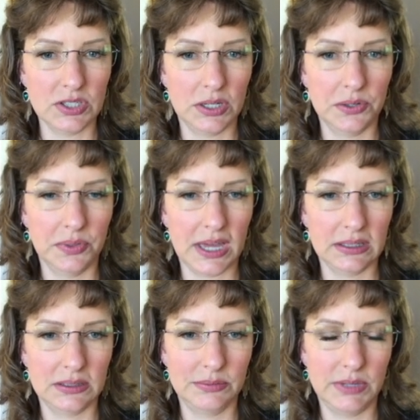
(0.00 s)
So
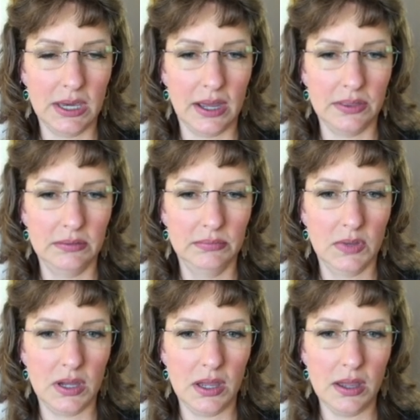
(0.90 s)
that's,
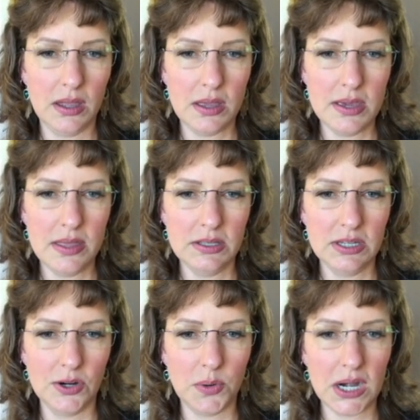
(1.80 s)

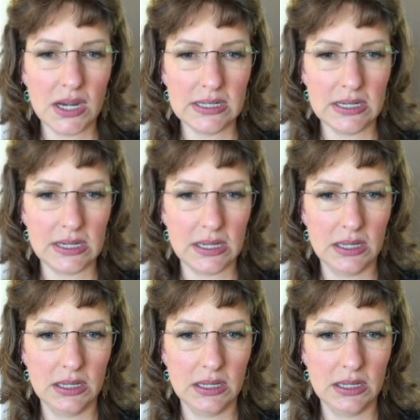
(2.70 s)
that's a great idea.